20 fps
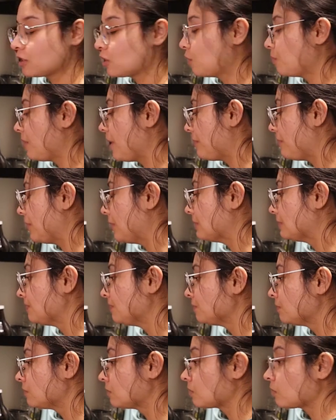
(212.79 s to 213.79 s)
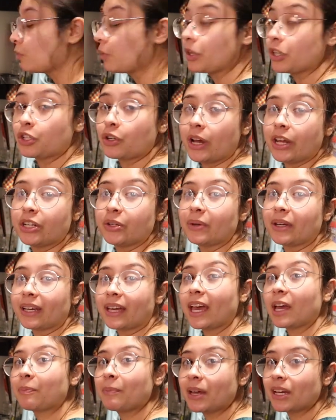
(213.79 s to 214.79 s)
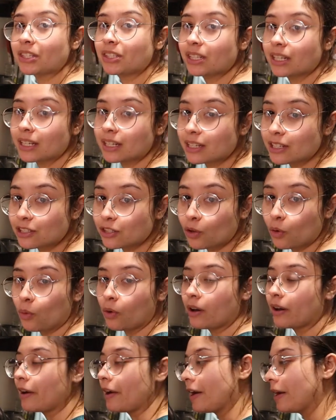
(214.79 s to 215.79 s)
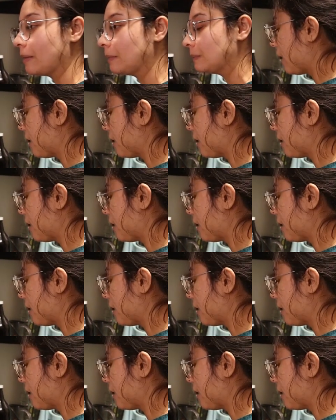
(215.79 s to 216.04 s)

So maybe we could try doing kick mixes or um,